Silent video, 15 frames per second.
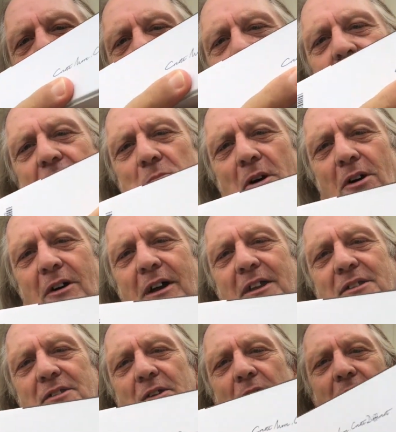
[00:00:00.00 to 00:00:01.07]
so smart.
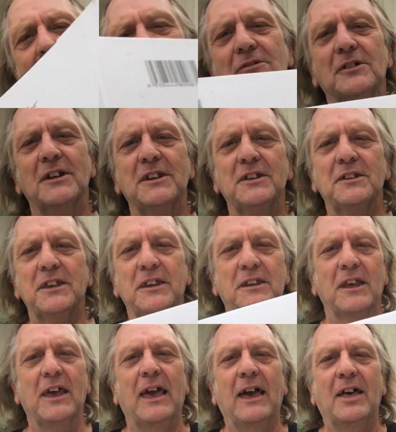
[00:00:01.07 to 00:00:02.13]
It's got really neat.
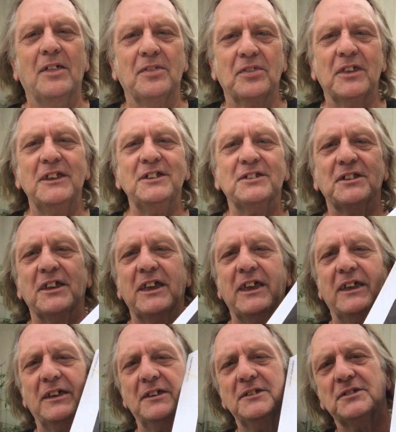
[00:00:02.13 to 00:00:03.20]
This
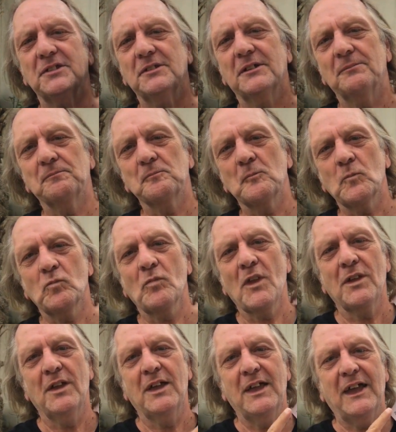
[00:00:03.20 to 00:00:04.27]
is
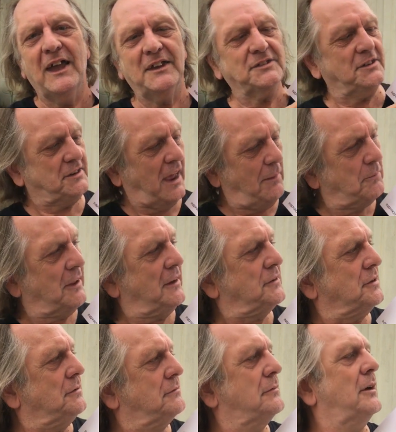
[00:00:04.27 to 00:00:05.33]
it's a
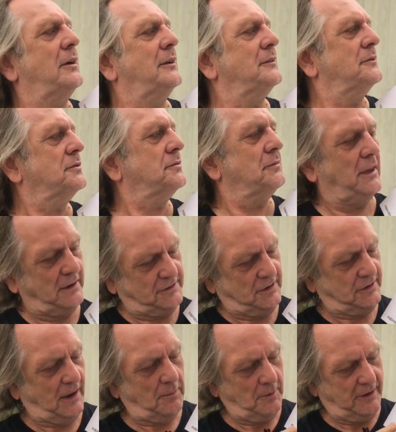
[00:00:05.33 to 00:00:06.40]
tablet. Uh, it's, it's
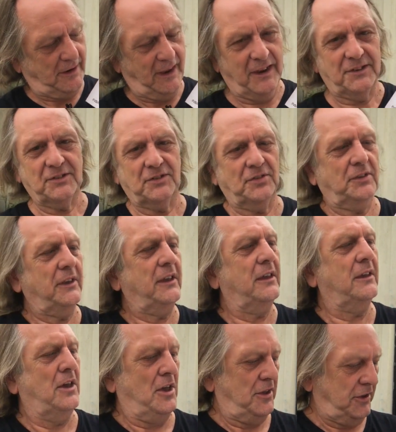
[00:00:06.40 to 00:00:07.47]
a tablet. It's the
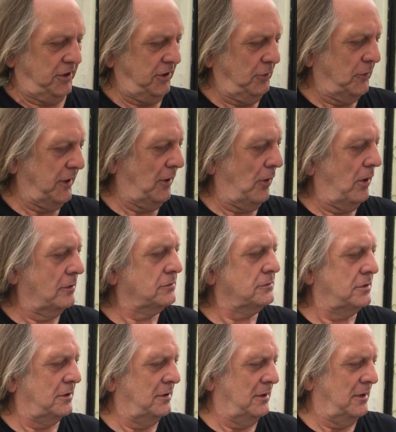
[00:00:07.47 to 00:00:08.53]
Huion